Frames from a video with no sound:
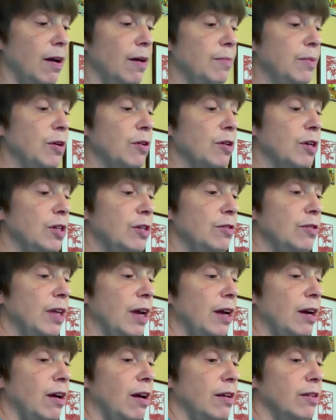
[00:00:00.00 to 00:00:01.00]
You can do
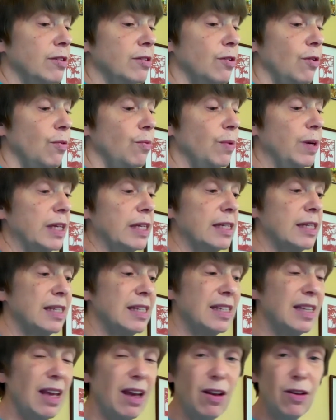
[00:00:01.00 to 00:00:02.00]
that also with
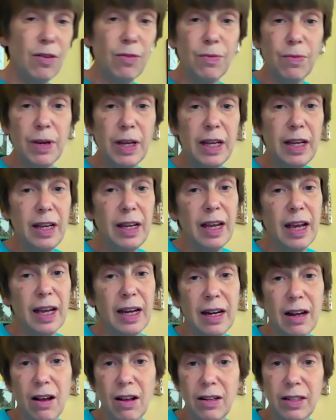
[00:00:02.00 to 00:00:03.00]
celery
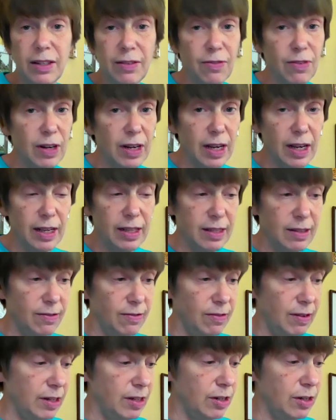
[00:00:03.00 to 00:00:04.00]
and all different kinds of
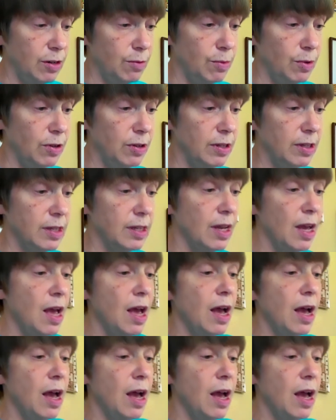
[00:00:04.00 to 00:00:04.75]
vegetables.